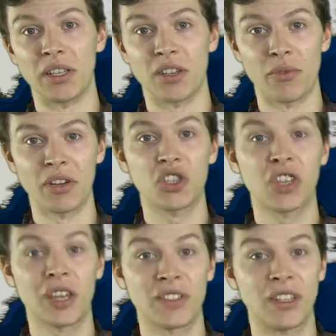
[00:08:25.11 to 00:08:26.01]
So a real
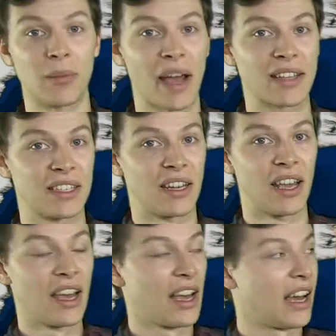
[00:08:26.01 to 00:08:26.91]
shift in the pattern
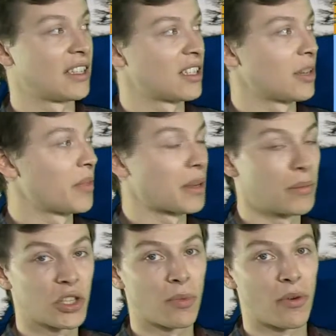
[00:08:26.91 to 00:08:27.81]
to something
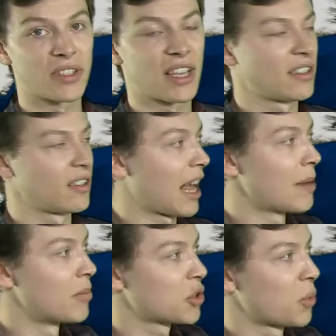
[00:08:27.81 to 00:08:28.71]
much more unsettled
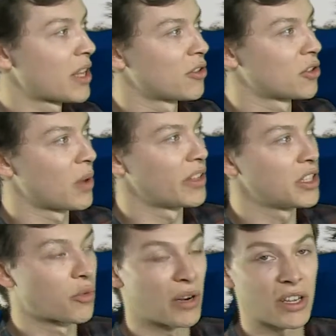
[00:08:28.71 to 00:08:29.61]
and much wetter as well.
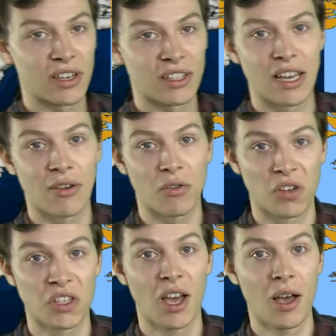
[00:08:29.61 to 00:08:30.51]
These green colours here
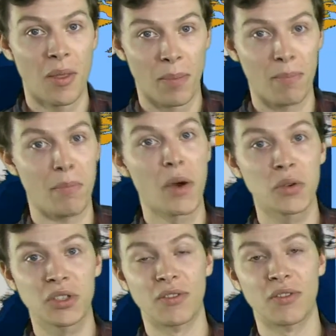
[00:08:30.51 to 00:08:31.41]
across
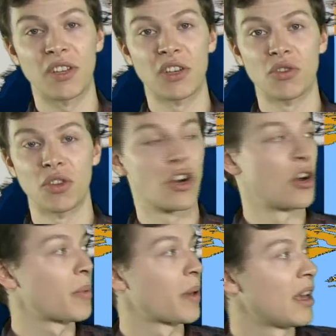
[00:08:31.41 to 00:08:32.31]
most of Central
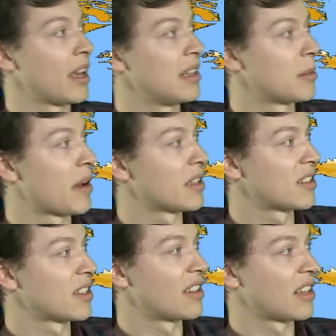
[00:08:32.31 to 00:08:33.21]
Europe, into parts
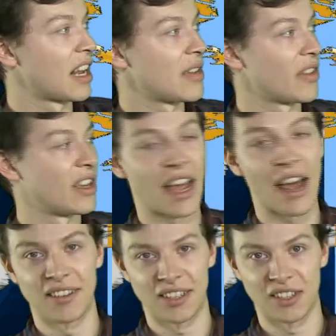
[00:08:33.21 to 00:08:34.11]
of Scandinavia,
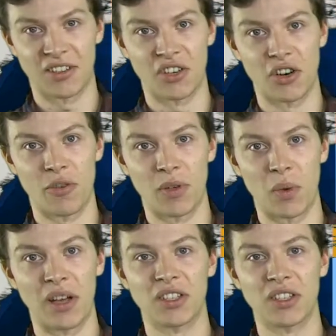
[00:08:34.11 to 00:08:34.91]
down into Southern Europe as well.